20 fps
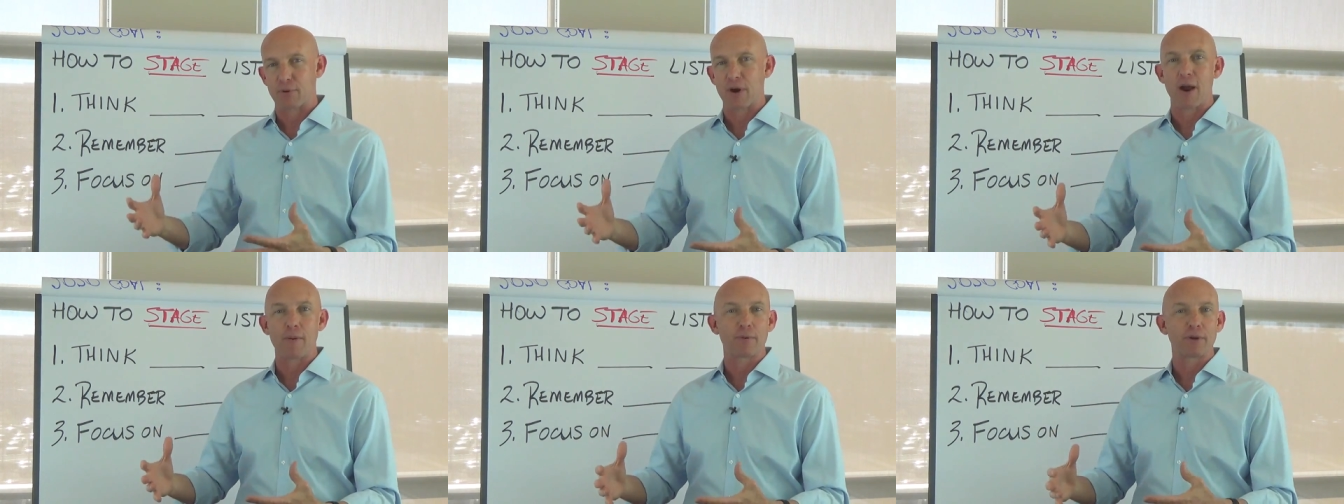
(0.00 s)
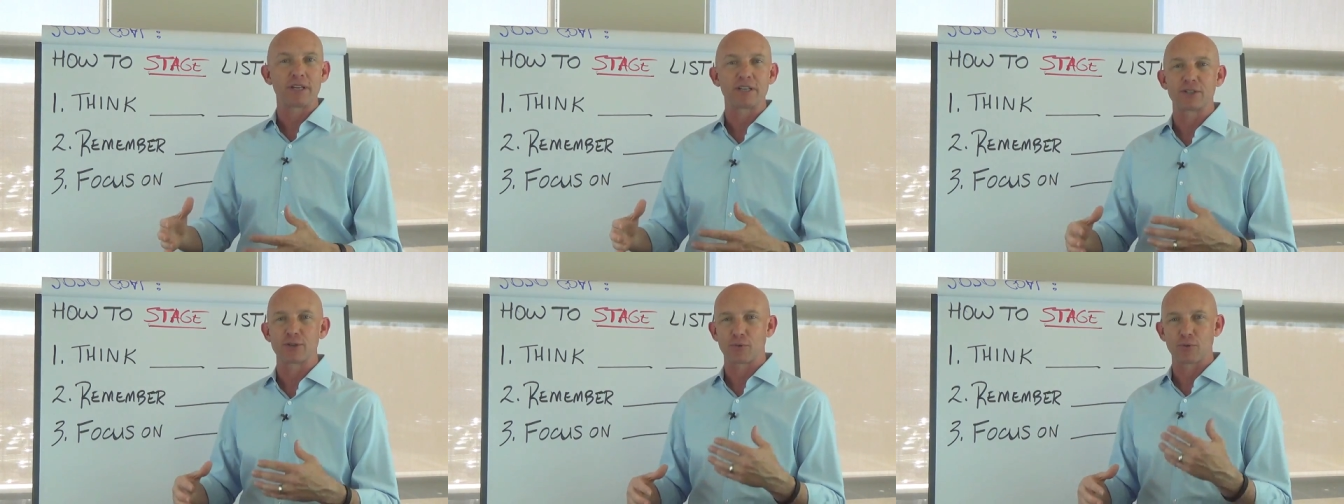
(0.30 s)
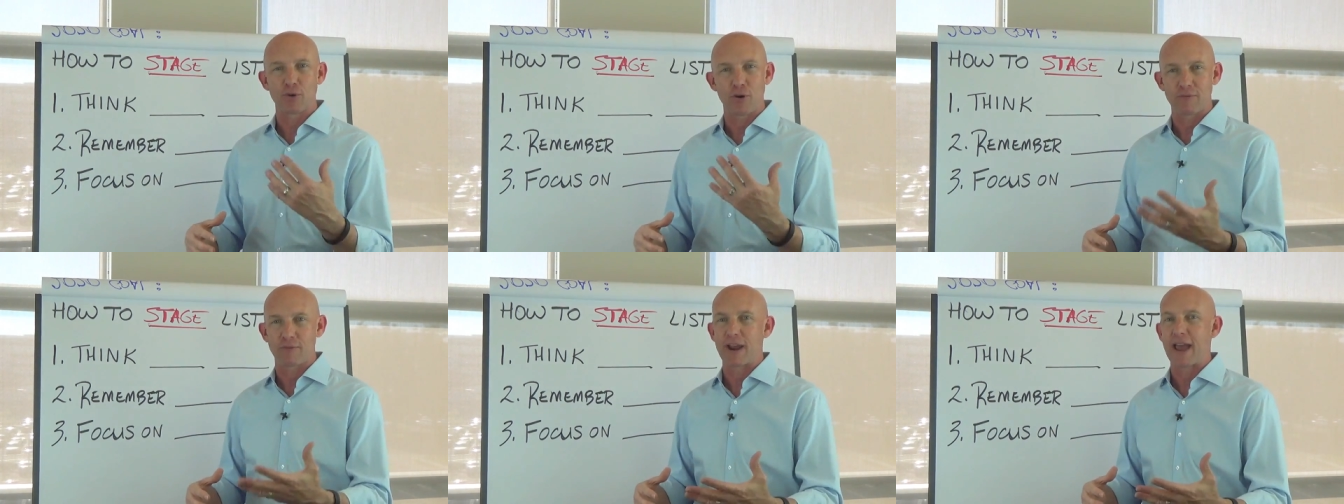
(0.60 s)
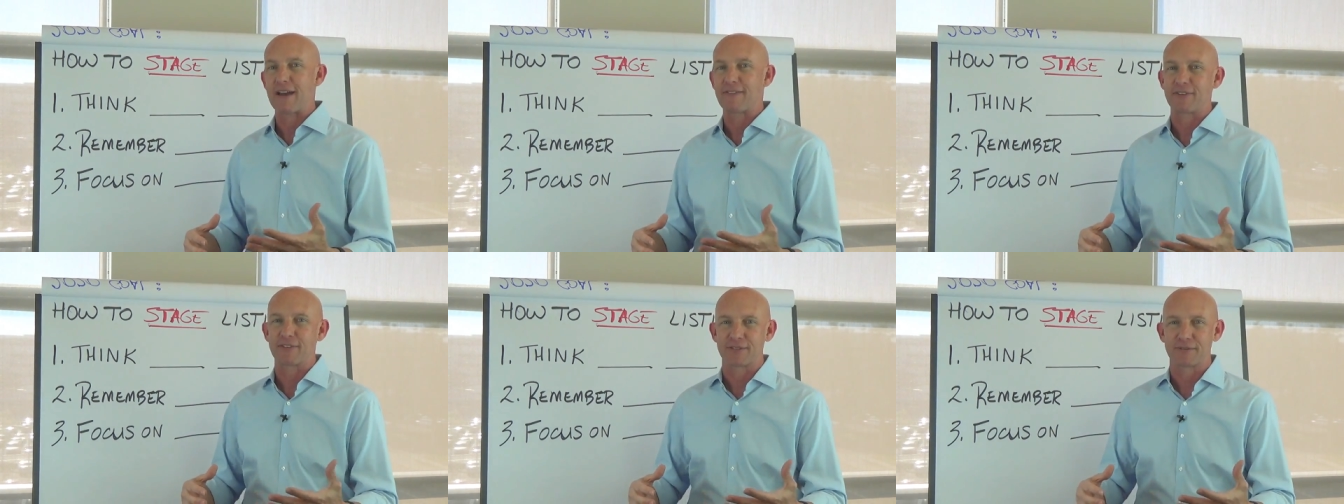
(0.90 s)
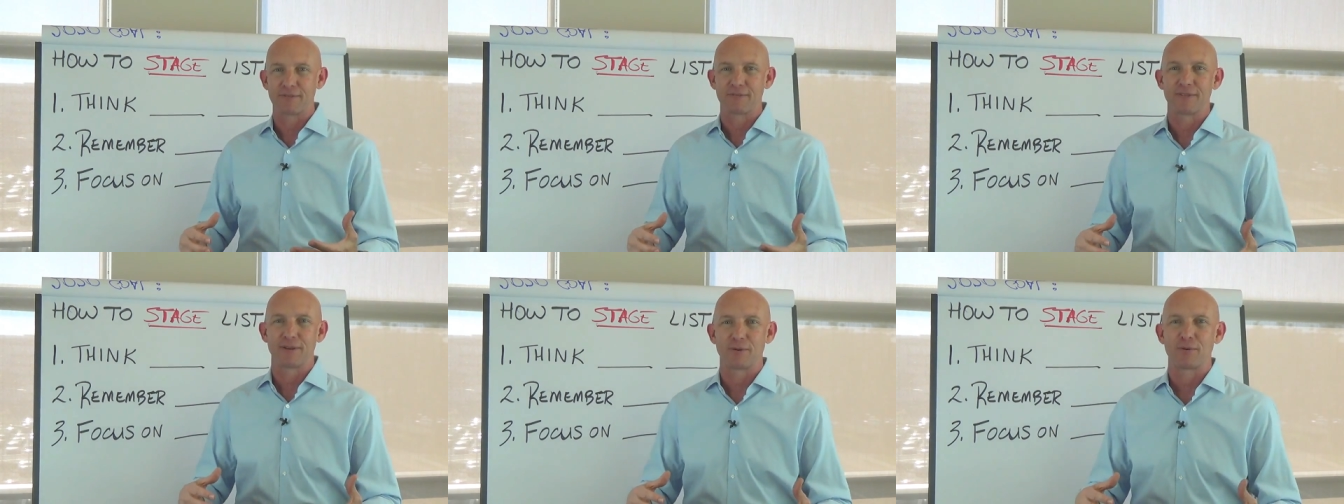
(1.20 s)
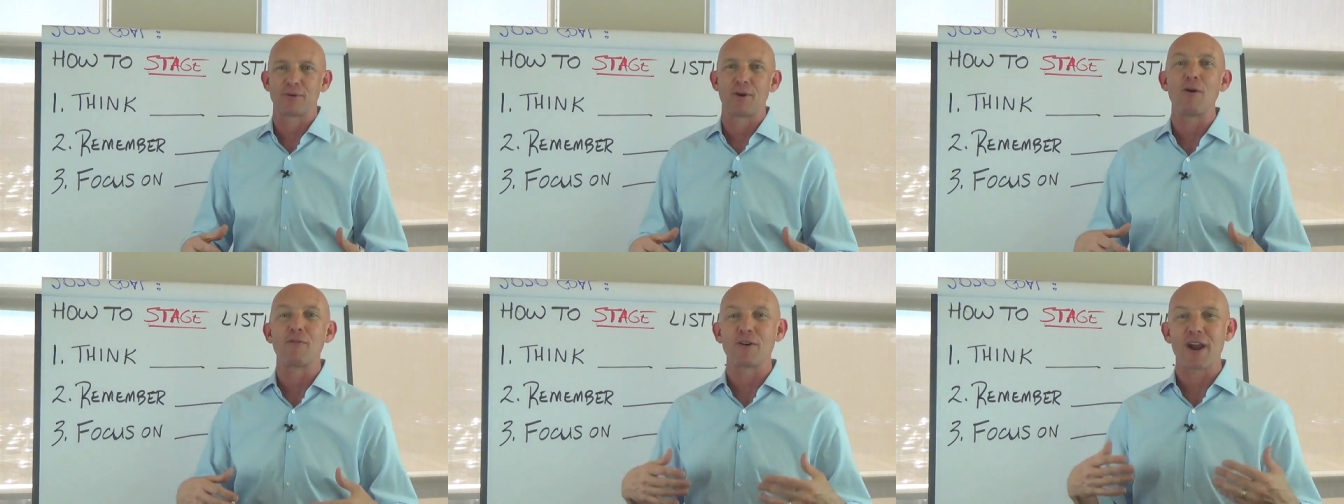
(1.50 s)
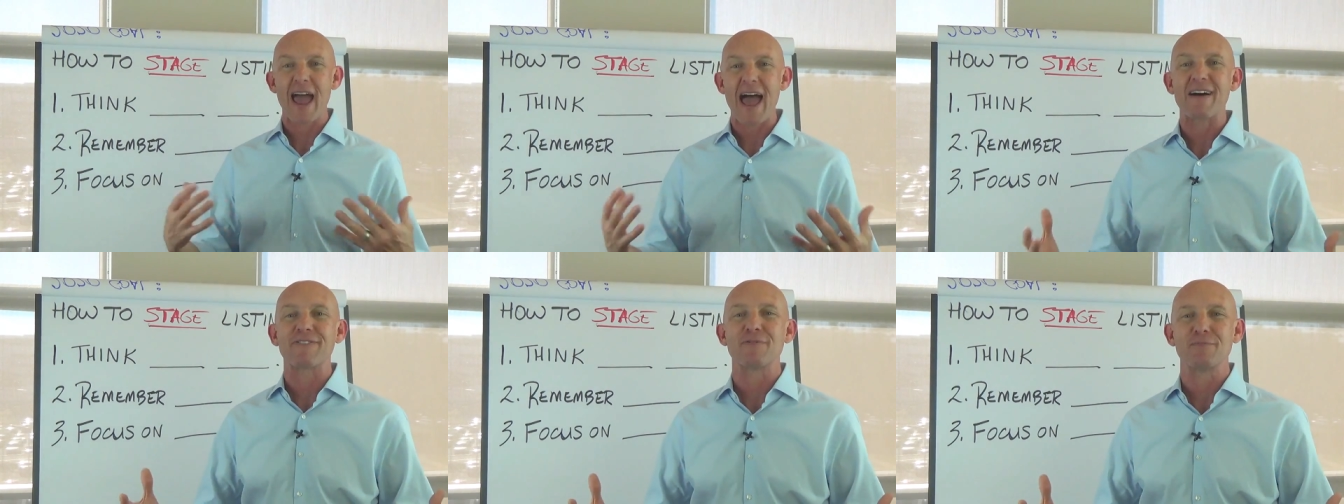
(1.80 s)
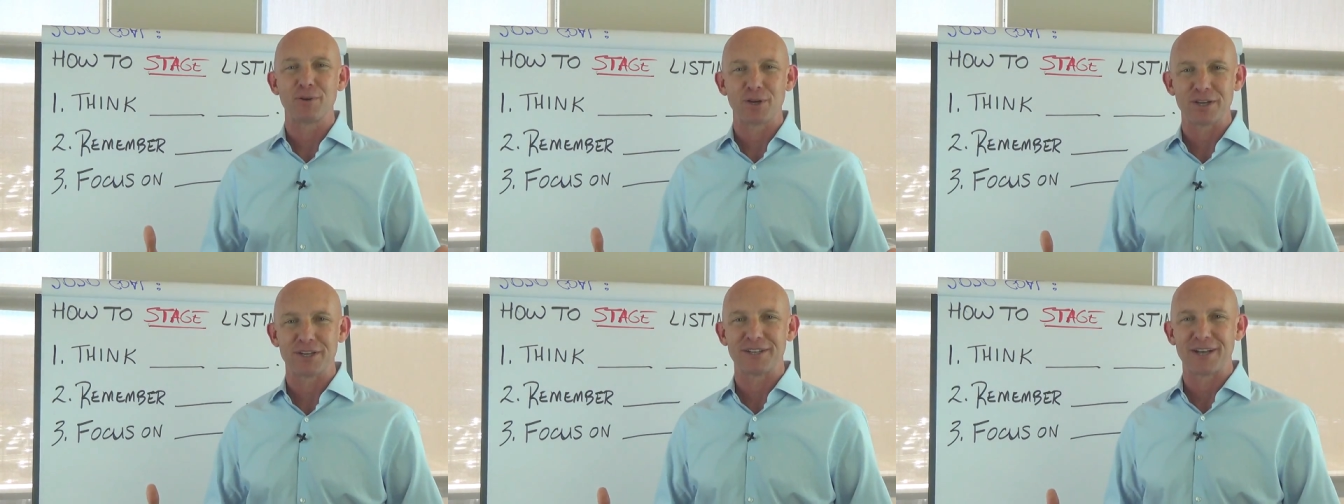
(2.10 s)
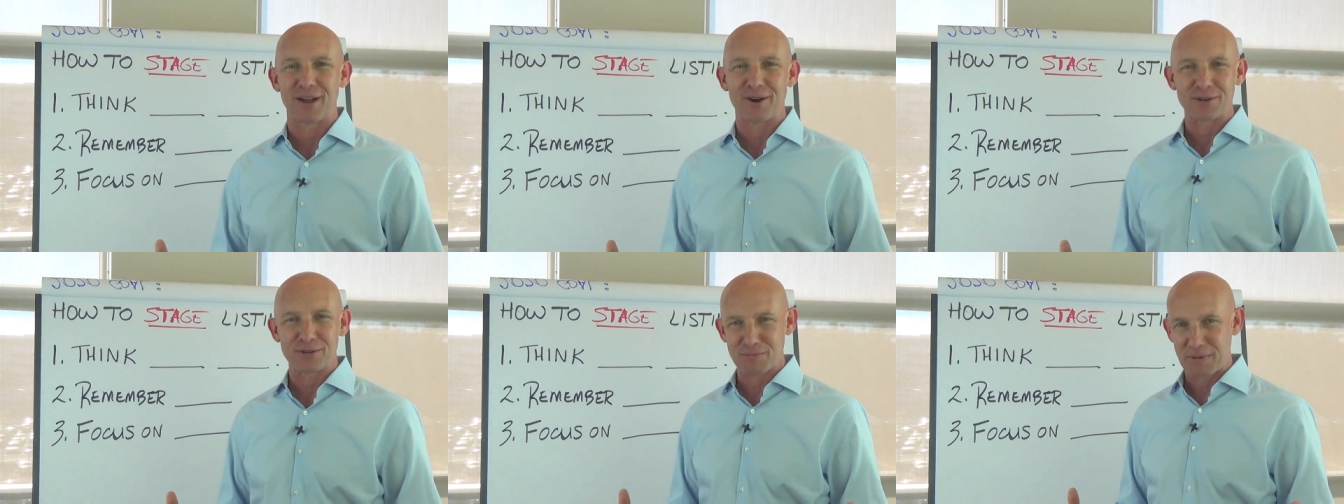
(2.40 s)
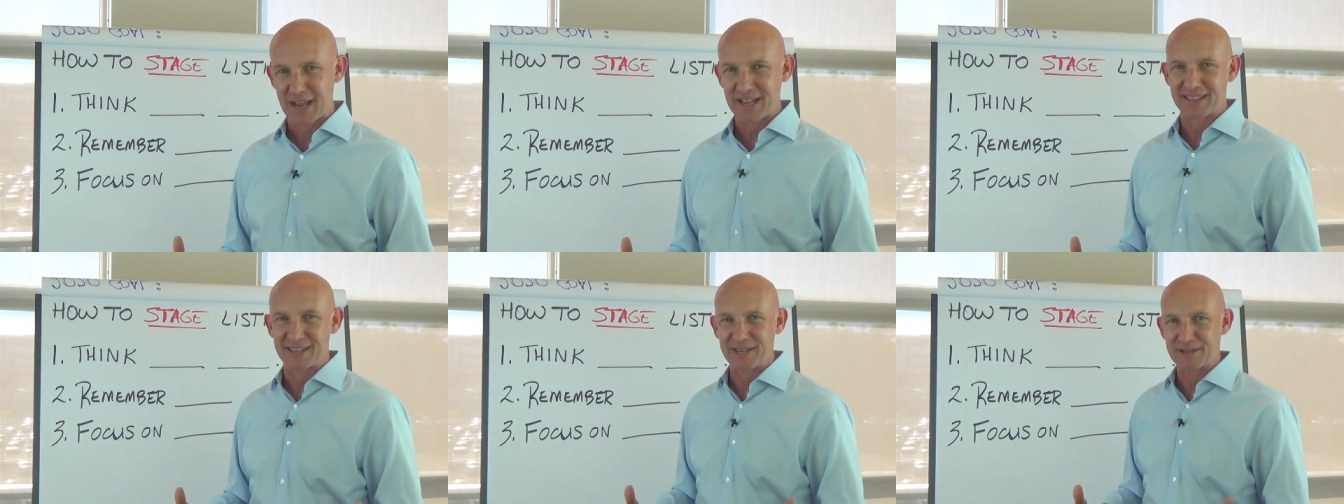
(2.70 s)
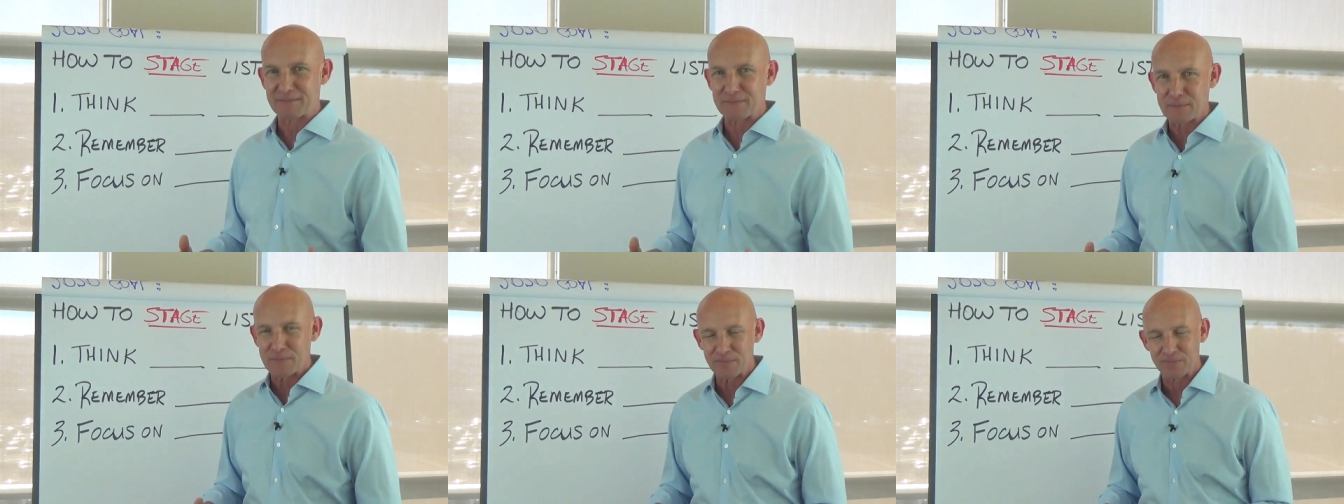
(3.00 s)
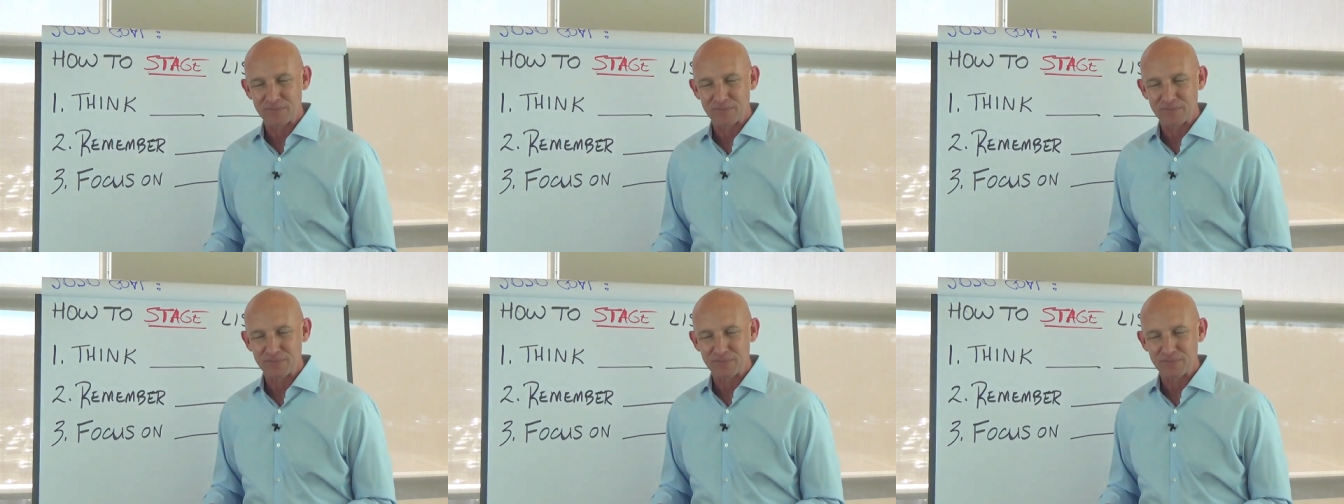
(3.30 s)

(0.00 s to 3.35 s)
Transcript: were over $500,000 back then,